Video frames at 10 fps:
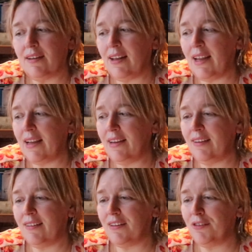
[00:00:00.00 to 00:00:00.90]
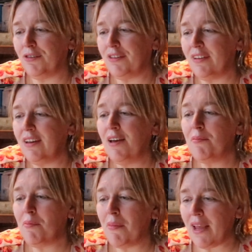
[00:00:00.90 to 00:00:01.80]
ladies and not
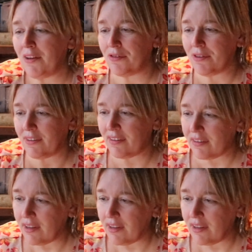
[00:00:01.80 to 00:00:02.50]
matrons.